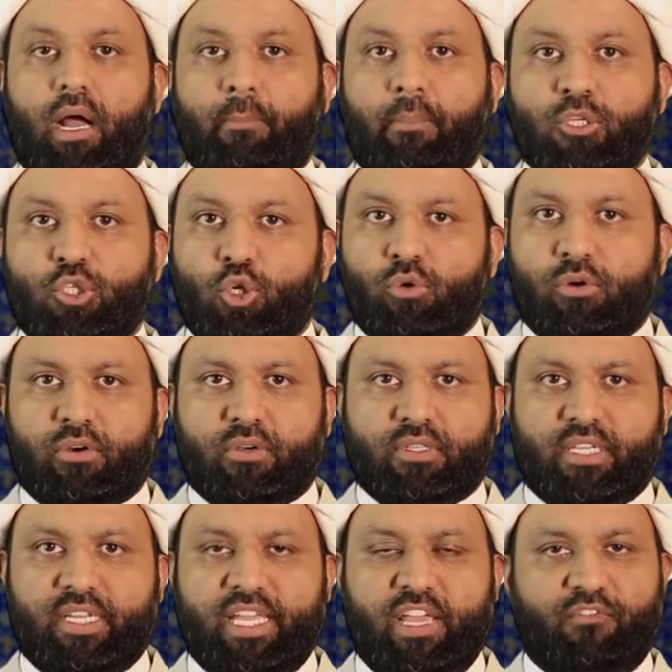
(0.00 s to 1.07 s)
a
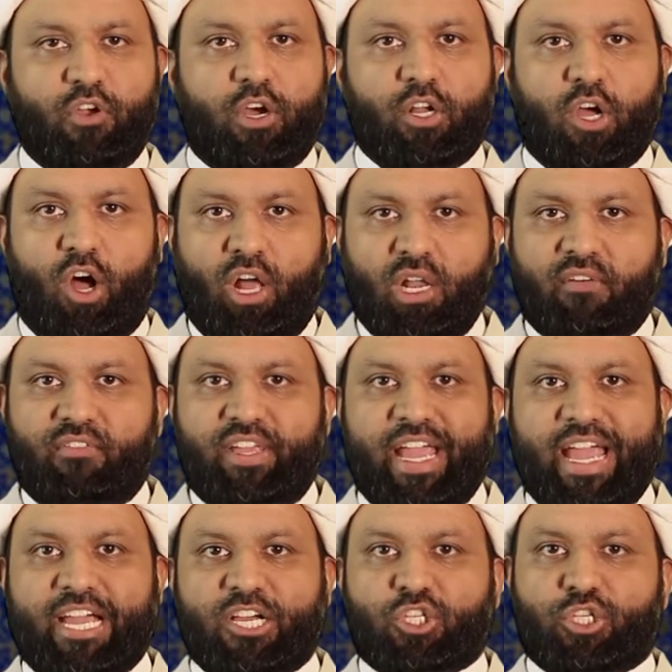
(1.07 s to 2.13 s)
majority, if not all, of the
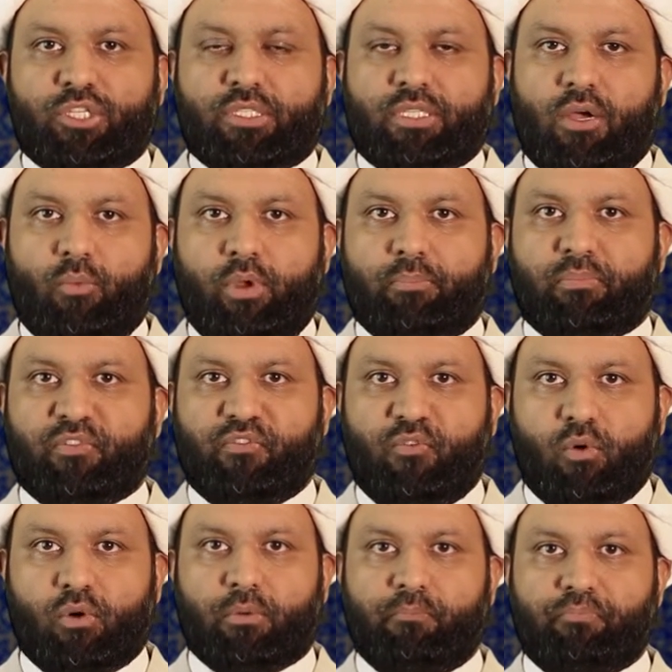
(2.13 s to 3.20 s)
actions that we
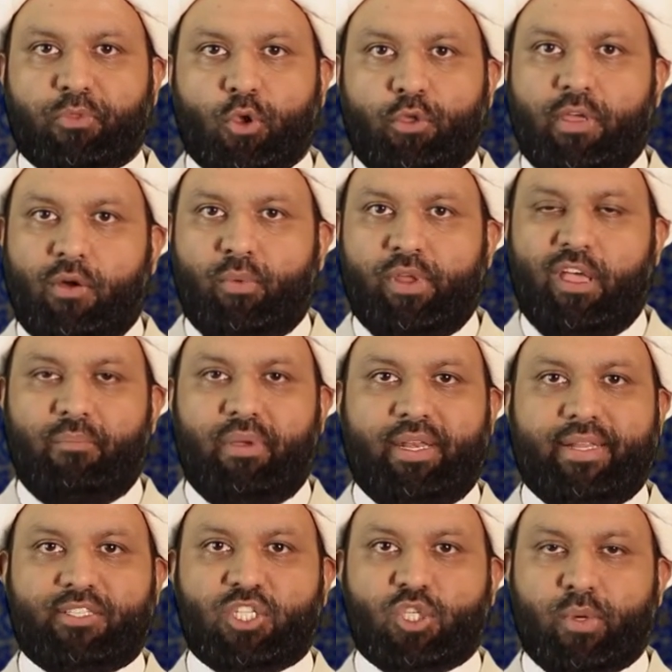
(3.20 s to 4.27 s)
perform, or that we have
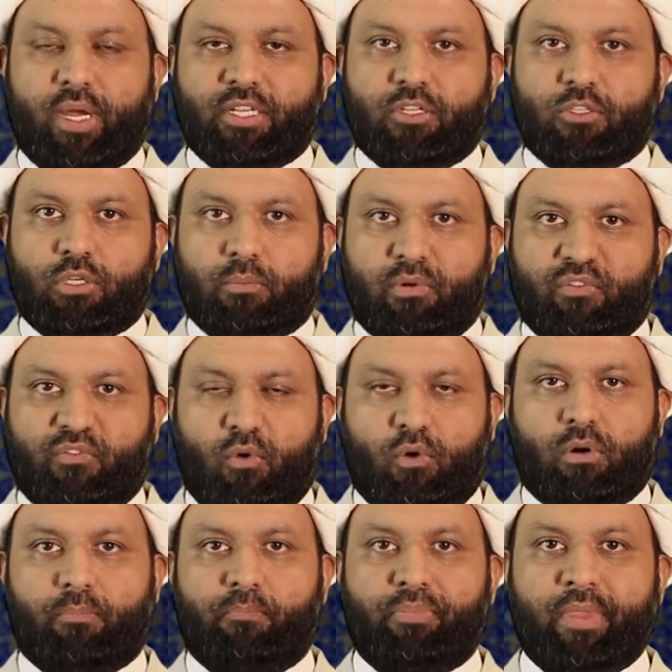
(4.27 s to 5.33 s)
been instructed to
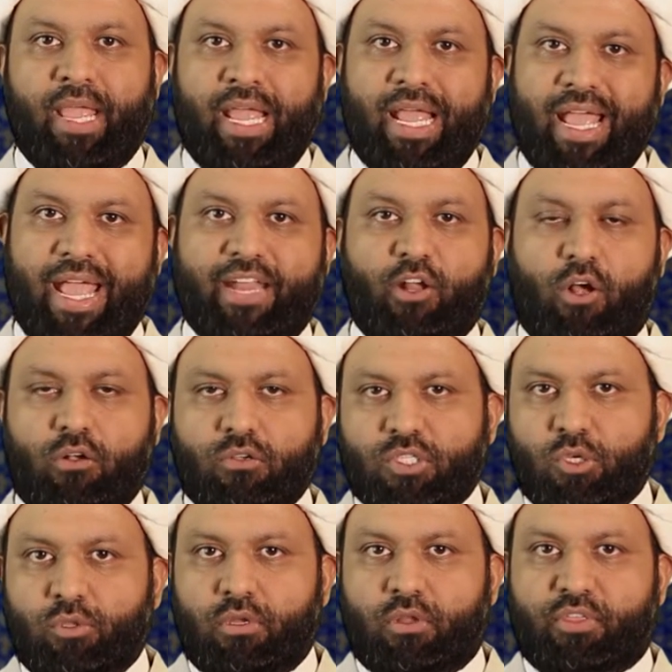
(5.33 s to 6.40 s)
perform, and
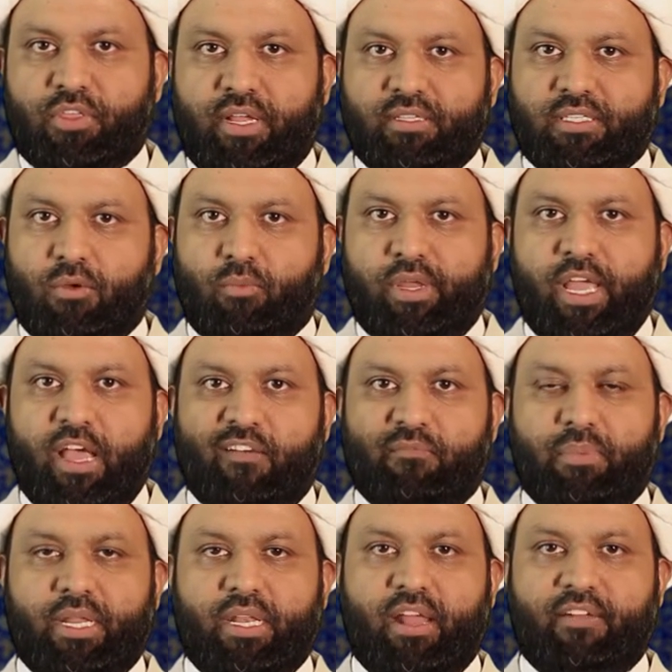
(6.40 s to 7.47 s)
also the things that we
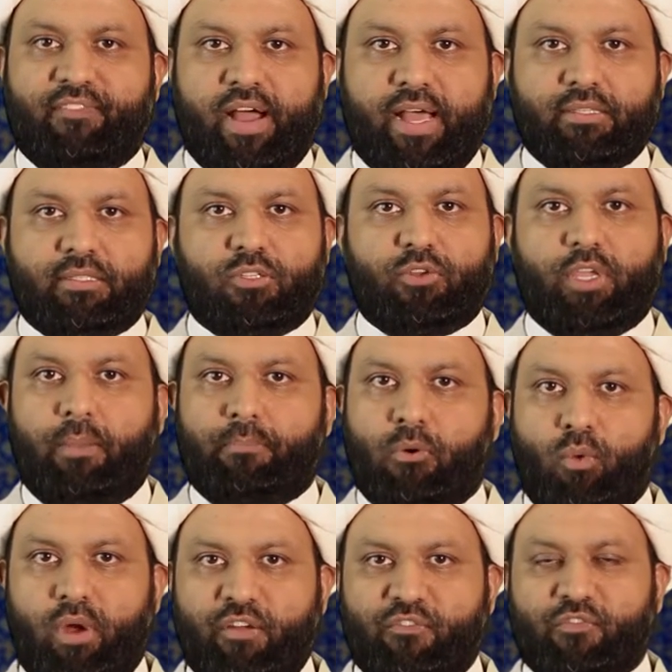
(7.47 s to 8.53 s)
have been advised to keep
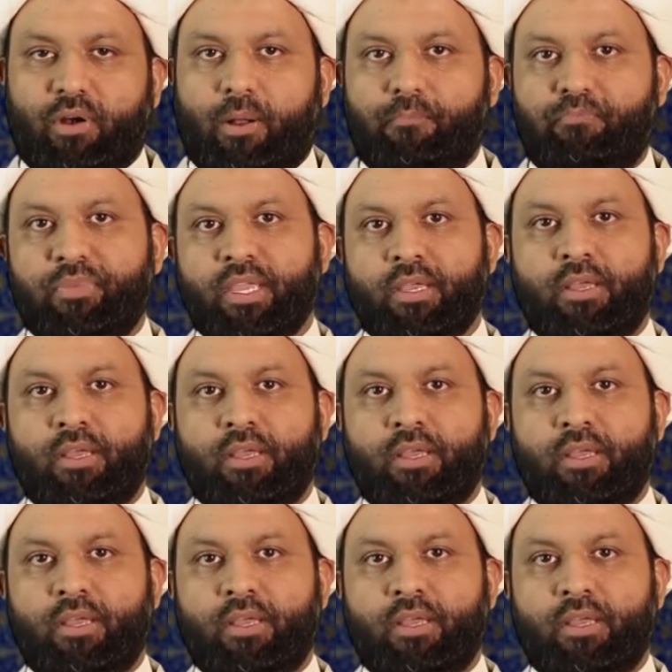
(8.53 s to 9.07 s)
away from,